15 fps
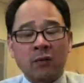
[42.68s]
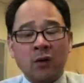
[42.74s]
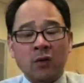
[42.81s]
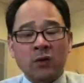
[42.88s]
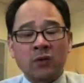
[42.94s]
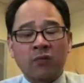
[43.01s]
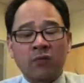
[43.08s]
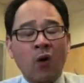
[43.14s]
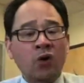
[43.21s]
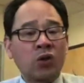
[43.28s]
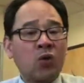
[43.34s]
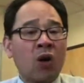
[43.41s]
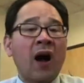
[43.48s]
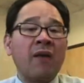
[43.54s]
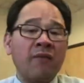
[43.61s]
those folks
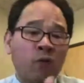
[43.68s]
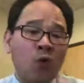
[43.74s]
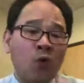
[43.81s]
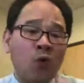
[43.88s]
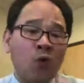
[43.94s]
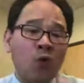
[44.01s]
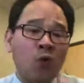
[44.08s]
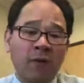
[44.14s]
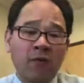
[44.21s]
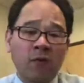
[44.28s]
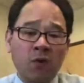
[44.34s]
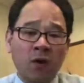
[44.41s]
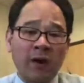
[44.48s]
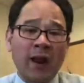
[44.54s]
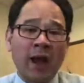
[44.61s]
who are unfortunate enough
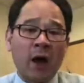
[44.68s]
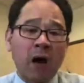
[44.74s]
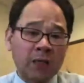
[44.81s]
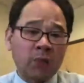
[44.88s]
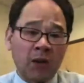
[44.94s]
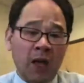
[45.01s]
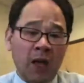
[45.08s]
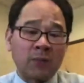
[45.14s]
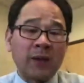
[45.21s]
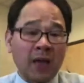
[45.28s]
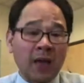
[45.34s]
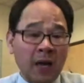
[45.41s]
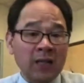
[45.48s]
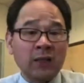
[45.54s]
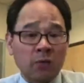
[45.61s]
who are now hospitalized
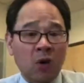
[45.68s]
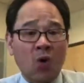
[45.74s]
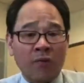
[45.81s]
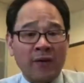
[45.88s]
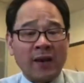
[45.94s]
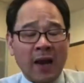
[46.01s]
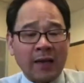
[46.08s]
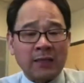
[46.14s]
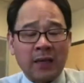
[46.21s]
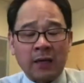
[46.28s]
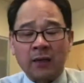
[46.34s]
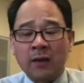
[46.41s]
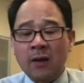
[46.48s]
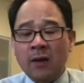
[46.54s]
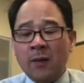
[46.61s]
because of COVID nineteen.
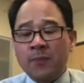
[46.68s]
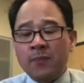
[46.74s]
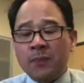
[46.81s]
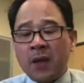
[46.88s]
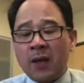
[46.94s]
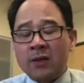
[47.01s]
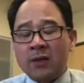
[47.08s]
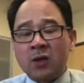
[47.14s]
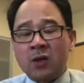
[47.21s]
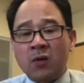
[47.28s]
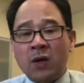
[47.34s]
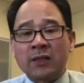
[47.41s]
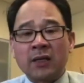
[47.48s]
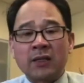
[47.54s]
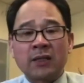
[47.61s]
And so
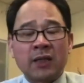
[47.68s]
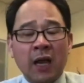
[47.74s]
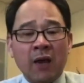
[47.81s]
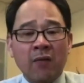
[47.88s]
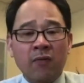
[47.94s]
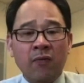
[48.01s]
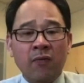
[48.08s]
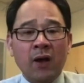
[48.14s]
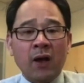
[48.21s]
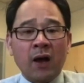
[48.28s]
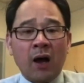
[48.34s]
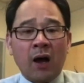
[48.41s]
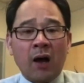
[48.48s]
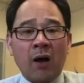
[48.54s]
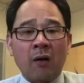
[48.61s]
it's a safe
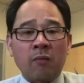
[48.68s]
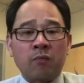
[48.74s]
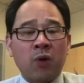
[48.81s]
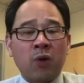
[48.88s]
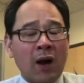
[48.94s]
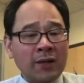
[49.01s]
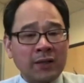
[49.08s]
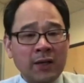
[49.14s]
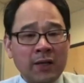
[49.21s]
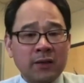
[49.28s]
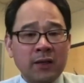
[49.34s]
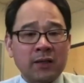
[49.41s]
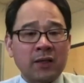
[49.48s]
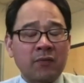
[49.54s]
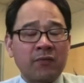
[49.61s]
uh, process.
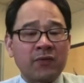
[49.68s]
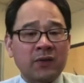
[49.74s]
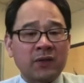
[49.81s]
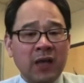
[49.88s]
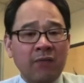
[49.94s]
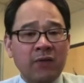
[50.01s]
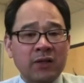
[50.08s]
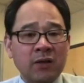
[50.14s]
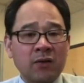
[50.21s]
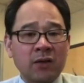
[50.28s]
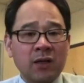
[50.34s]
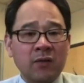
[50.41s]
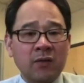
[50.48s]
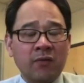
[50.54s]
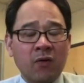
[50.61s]
It's a safe
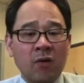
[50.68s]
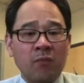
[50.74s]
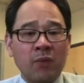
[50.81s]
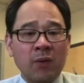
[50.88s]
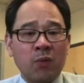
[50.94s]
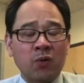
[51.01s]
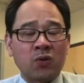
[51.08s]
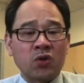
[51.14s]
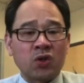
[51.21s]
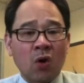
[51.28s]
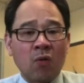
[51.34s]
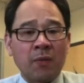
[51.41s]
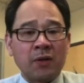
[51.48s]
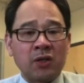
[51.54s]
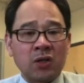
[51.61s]
facility for people to
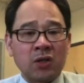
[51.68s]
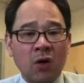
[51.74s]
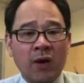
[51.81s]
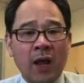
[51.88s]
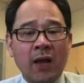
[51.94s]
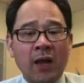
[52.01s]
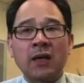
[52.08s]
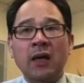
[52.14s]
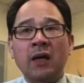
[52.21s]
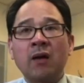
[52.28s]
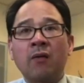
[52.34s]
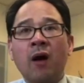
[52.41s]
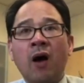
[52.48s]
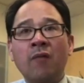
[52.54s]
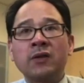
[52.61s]
show up and donate. And
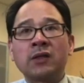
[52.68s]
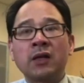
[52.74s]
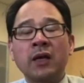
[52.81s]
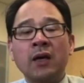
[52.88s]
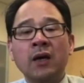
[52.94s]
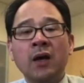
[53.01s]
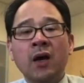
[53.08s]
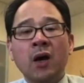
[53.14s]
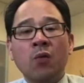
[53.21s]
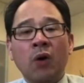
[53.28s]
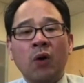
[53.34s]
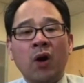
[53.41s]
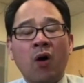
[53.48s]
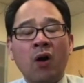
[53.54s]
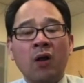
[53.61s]
obviously,
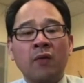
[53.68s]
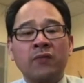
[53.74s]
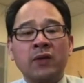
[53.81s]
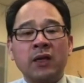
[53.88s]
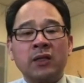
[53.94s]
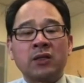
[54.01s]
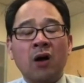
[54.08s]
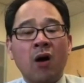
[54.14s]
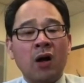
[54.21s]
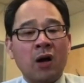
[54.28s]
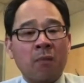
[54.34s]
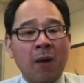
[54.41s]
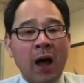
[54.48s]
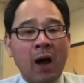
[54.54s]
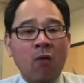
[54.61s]
with all of the talk
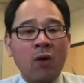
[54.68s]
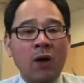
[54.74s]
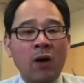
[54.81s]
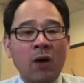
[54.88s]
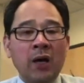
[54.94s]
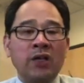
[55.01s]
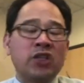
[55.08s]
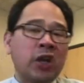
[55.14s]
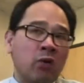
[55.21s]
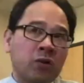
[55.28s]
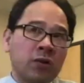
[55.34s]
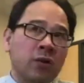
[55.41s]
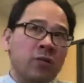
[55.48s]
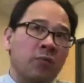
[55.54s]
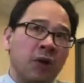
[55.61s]
about
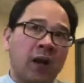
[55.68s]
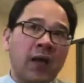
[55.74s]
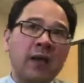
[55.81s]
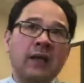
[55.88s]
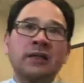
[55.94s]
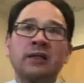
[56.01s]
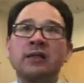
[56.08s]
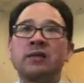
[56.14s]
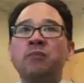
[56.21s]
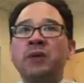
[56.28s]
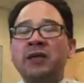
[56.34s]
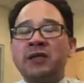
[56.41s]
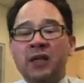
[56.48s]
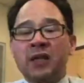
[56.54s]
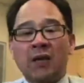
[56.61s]
shelter in place,
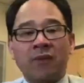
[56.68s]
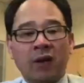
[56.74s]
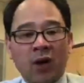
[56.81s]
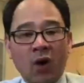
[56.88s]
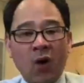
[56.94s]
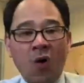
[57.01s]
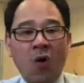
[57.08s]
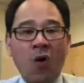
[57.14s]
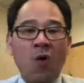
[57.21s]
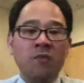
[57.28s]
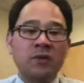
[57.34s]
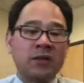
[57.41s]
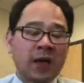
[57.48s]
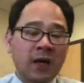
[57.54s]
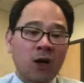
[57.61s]
be safe at home,
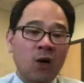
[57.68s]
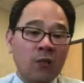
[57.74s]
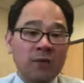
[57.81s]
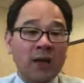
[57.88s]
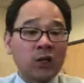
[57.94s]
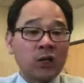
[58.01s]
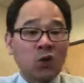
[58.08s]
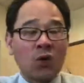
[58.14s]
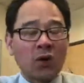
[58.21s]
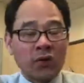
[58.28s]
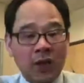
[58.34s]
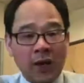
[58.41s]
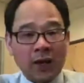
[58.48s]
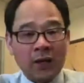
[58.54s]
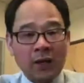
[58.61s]
stay at home, that sort of
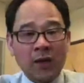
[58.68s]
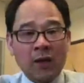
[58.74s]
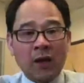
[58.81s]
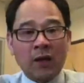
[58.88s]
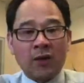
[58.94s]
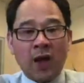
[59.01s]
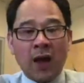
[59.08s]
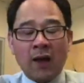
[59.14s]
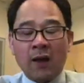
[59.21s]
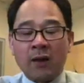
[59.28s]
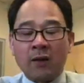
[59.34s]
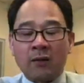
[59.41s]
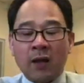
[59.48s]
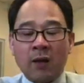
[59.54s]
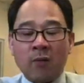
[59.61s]
thing, that
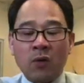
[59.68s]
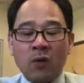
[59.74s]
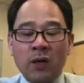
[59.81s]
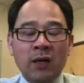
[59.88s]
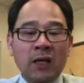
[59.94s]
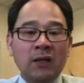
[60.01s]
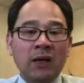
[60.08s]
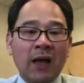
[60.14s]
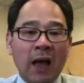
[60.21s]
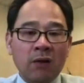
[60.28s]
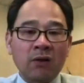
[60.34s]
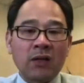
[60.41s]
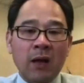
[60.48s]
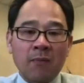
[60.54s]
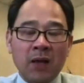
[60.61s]
that we need to
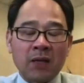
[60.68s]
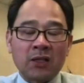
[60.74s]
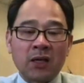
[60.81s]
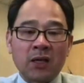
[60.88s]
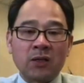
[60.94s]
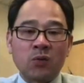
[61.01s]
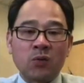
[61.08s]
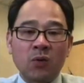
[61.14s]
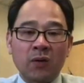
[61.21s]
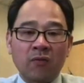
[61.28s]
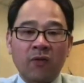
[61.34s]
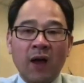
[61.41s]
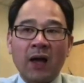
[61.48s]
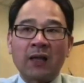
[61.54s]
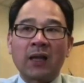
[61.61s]
counter that message with the
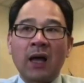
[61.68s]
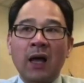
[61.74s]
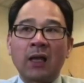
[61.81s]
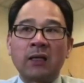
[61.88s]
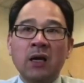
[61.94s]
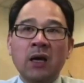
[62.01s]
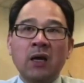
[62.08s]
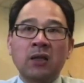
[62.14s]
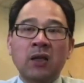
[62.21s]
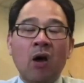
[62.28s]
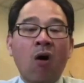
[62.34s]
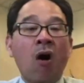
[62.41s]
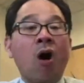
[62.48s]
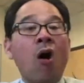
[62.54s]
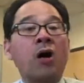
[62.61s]
fact that there
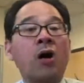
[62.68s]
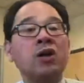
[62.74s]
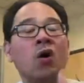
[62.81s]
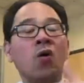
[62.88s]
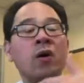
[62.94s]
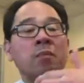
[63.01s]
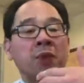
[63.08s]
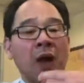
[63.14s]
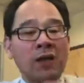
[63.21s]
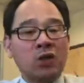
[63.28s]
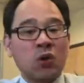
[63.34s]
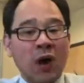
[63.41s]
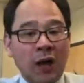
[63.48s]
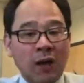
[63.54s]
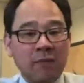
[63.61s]
are ongoing blood
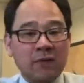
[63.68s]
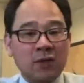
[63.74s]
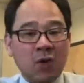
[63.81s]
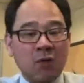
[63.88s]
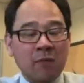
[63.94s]
drives